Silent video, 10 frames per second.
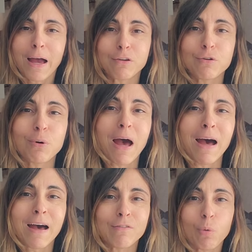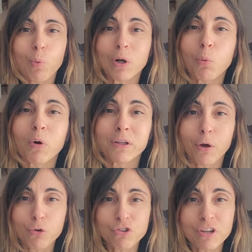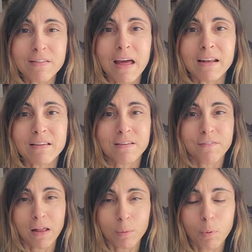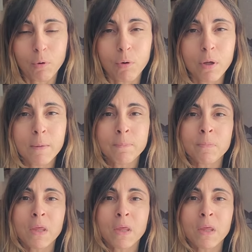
I do have one-on-one coaching that is available,